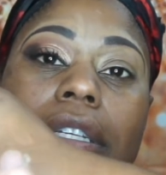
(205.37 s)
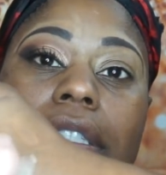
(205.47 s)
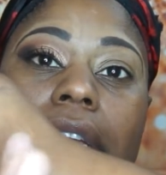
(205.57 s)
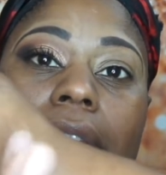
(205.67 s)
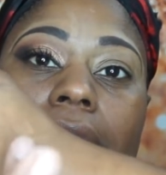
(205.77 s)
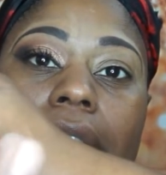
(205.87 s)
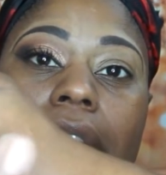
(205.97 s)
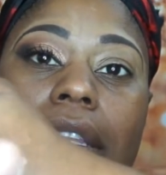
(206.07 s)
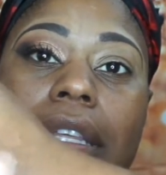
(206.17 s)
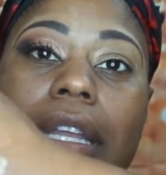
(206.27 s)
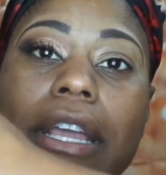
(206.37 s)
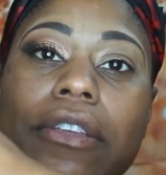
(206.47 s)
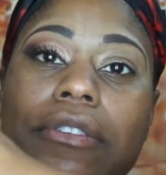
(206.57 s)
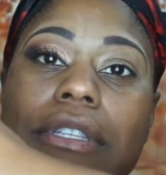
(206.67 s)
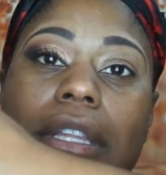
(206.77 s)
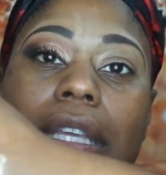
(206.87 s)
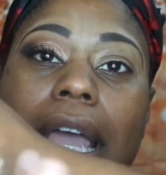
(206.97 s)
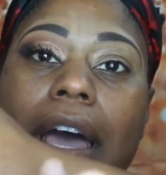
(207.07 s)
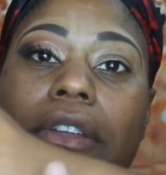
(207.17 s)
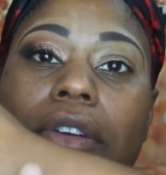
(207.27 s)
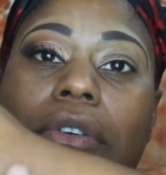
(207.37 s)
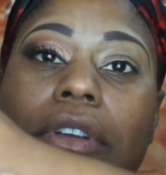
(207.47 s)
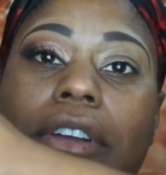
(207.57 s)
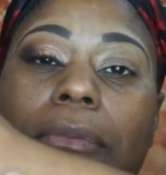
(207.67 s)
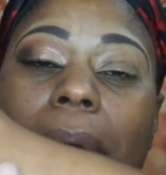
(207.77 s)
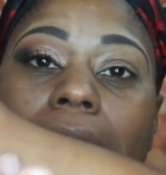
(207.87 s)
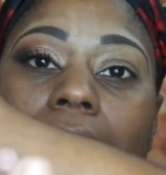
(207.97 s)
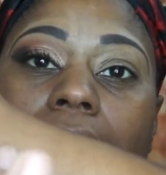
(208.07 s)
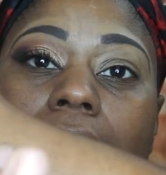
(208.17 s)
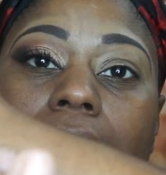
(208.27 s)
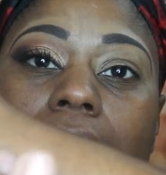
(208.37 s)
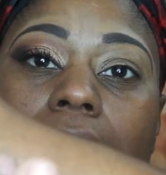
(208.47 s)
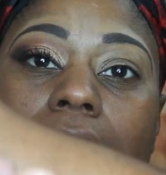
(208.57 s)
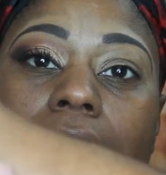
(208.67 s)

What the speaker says: shade that I use on the outer corner of my eye.